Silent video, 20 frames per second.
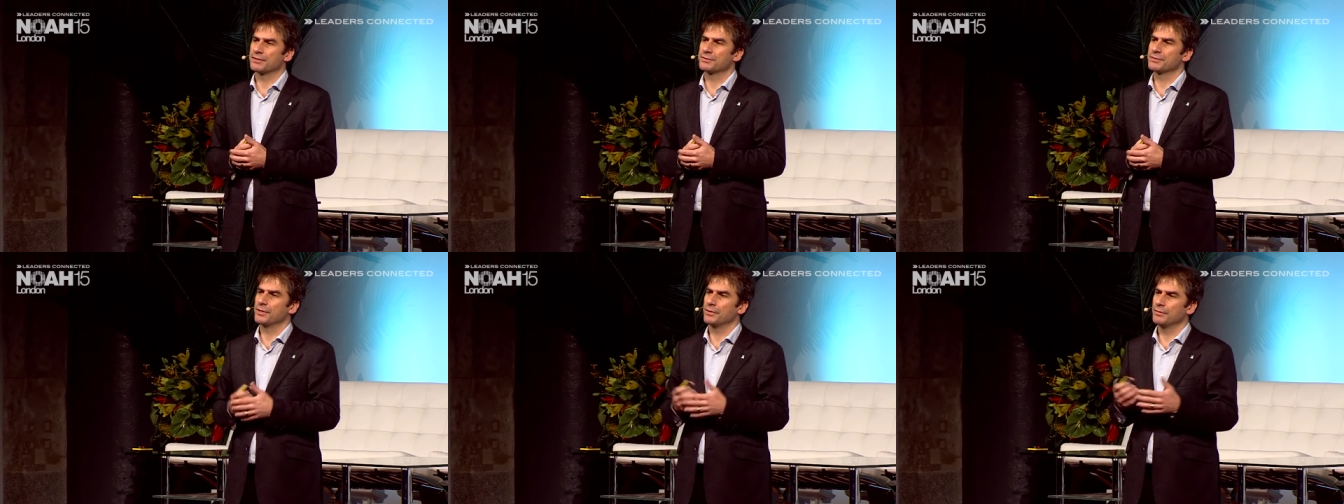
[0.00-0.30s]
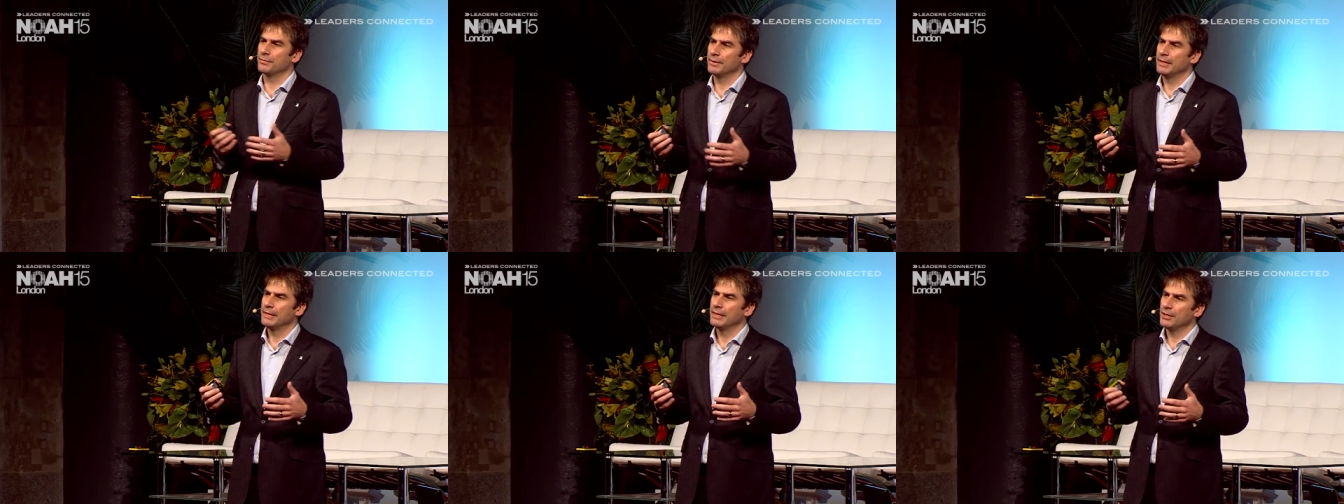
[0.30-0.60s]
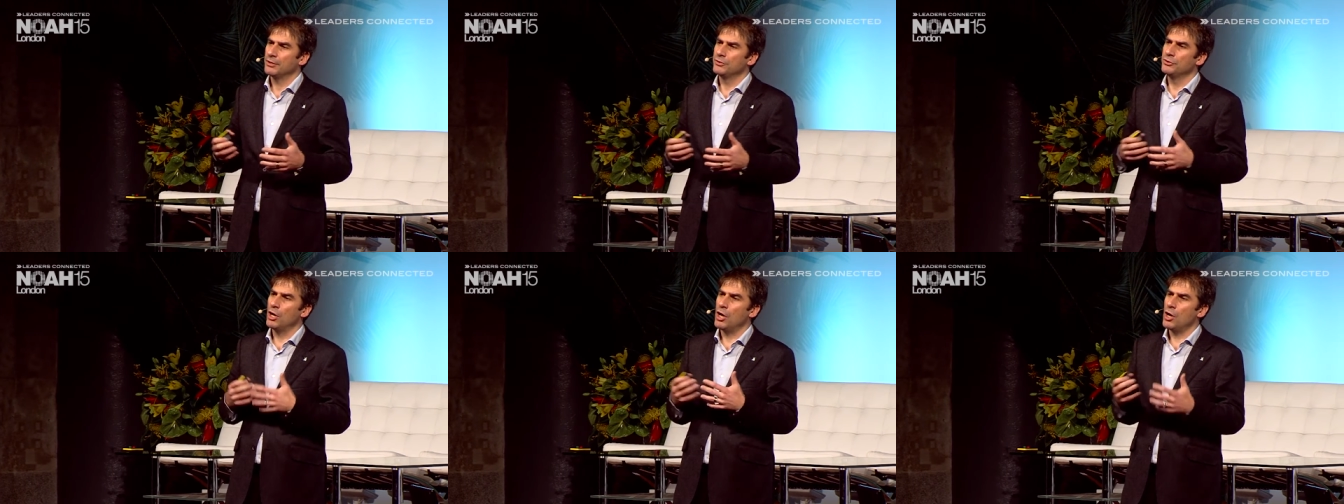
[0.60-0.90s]
So
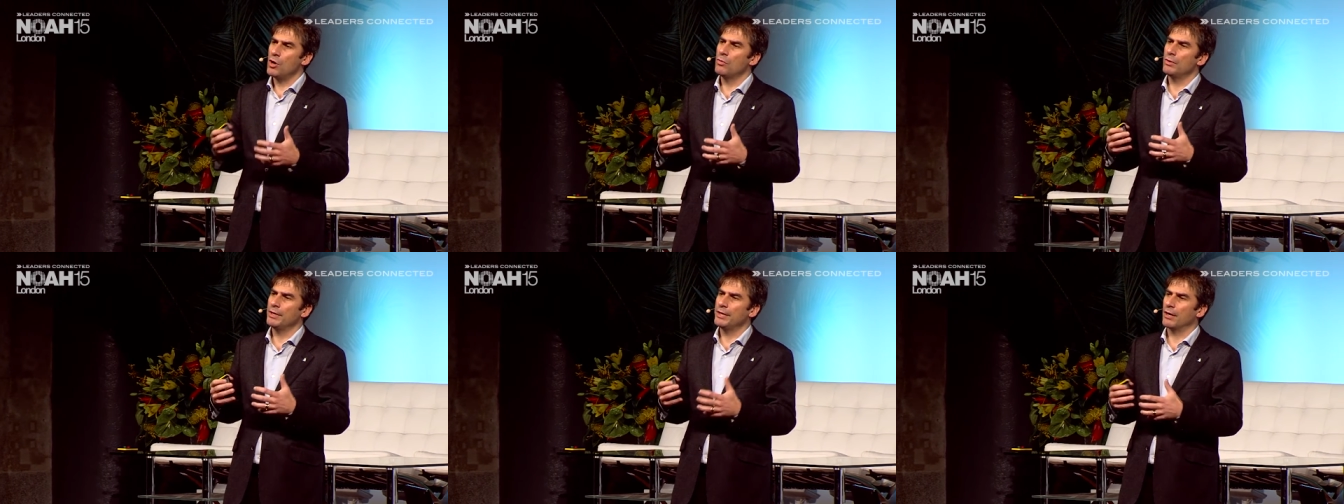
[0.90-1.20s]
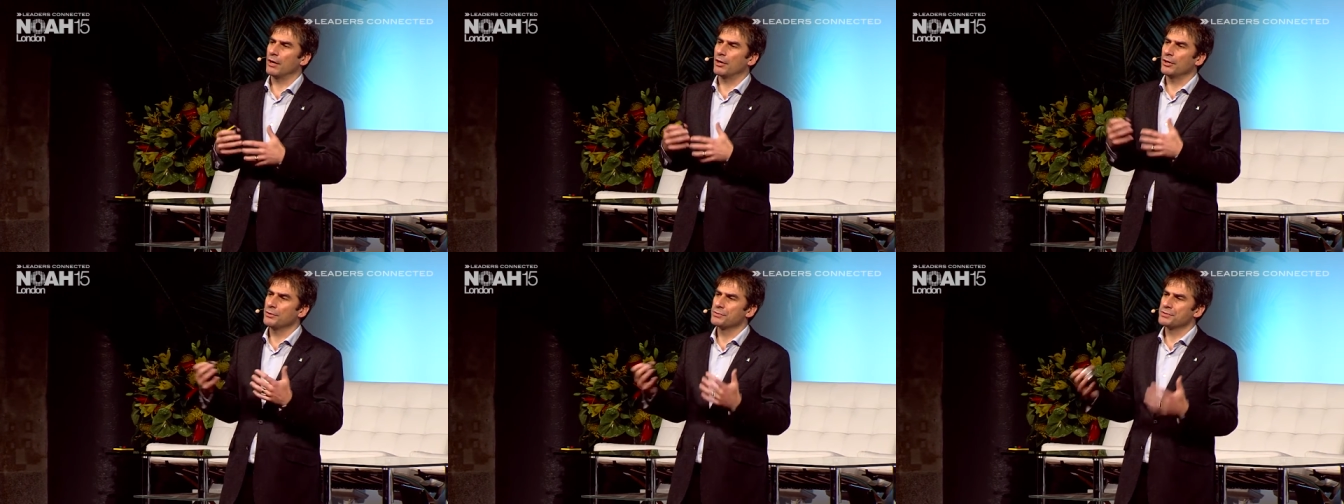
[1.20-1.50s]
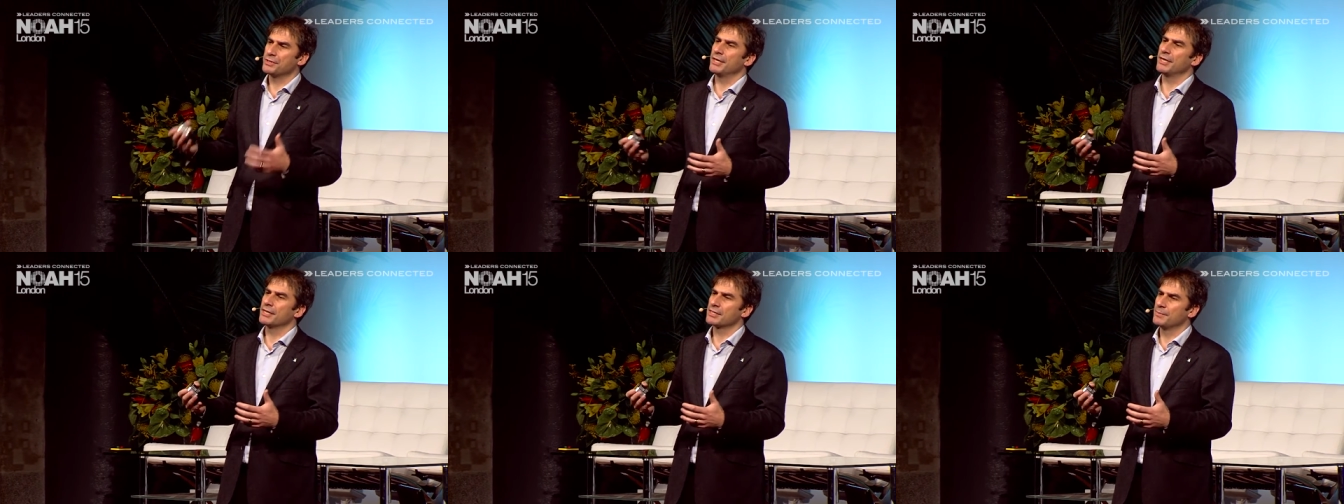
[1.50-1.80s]
not only are you
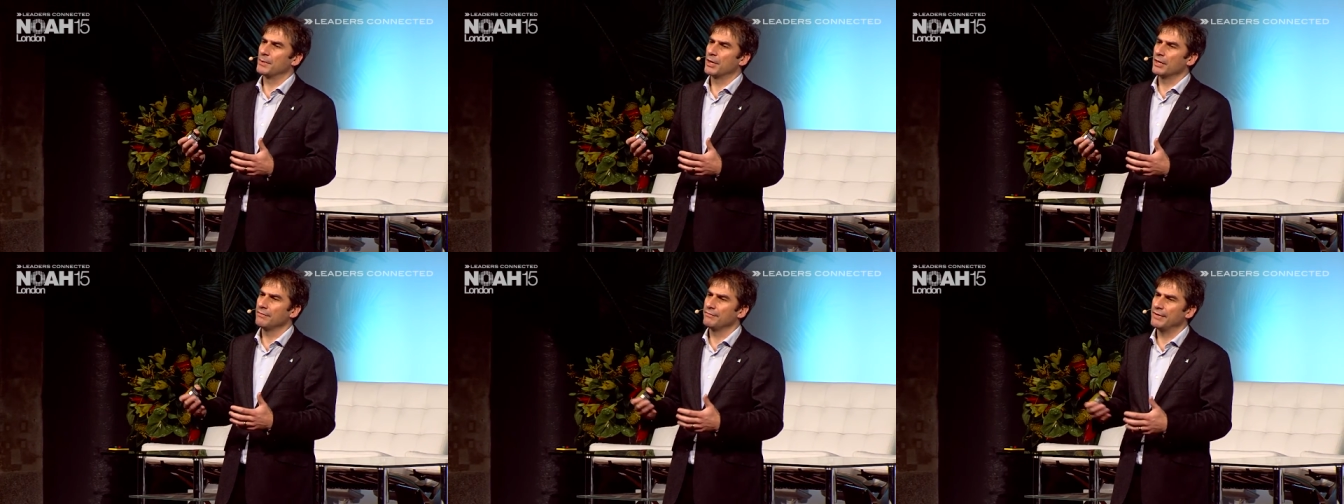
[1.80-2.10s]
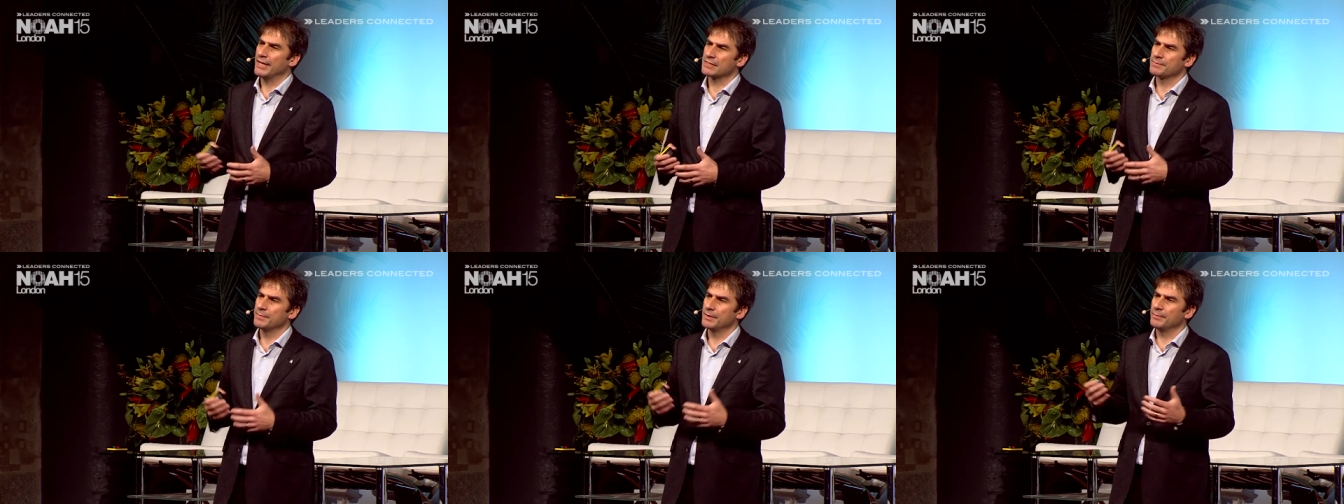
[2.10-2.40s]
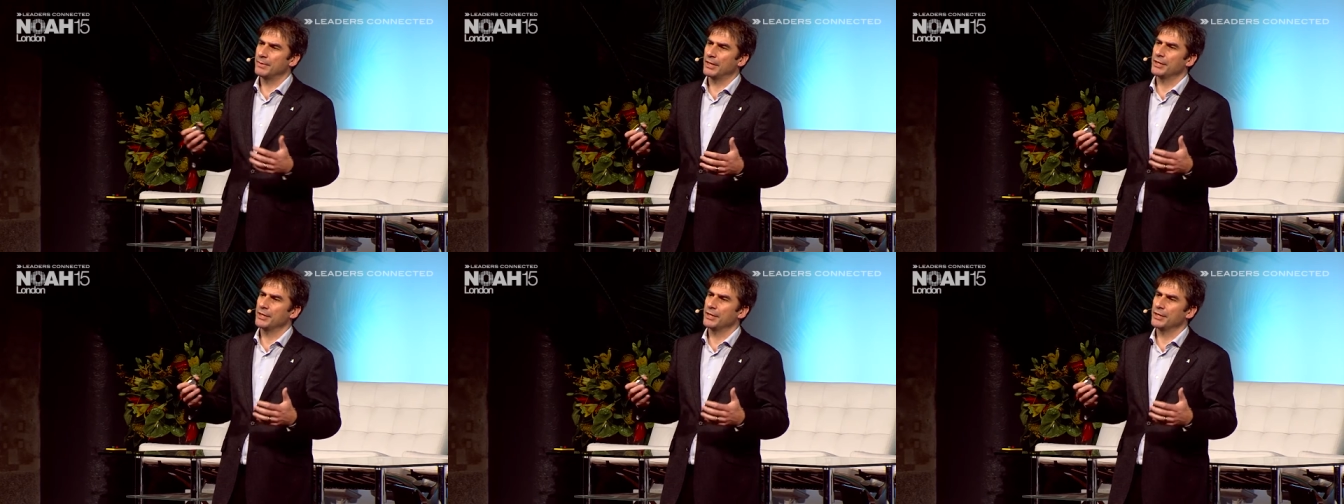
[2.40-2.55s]
seeing smart investment,